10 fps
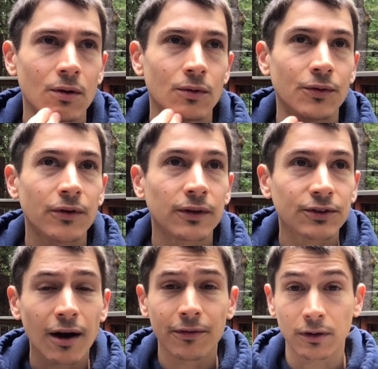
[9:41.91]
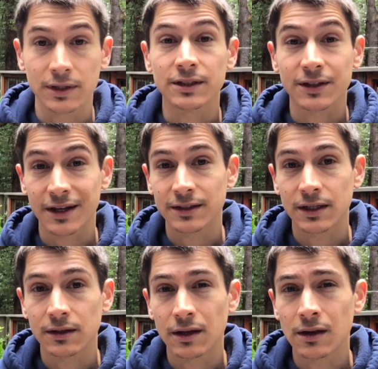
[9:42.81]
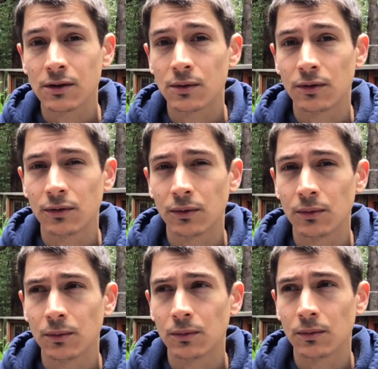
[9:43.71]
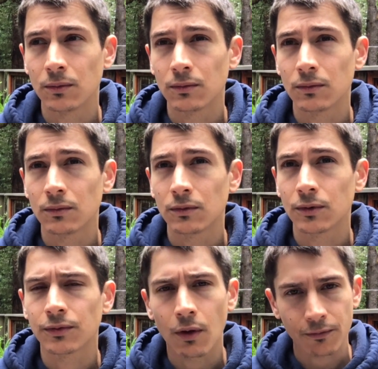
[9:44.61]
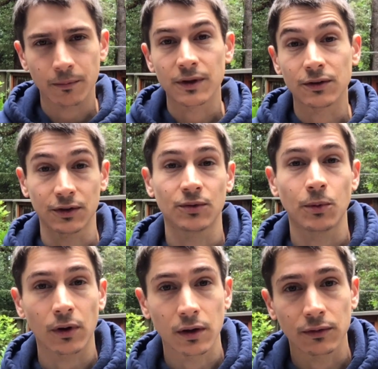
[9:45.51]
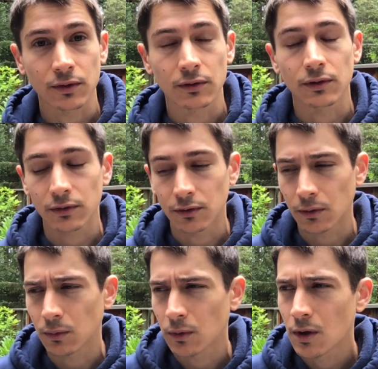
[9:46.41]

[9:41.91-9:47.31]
the philosophical insights continued to flow from these experiences. And so,